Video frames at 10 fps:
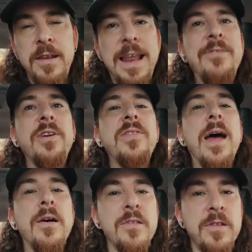And every
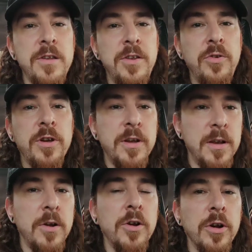1,000 you do, you're going
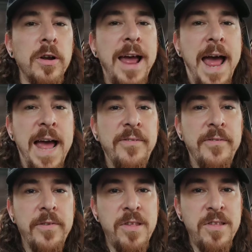to earn a half
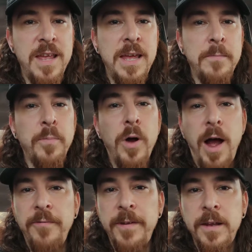of a Steem
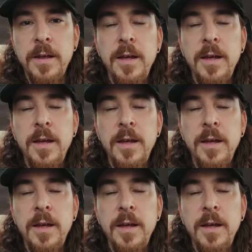profit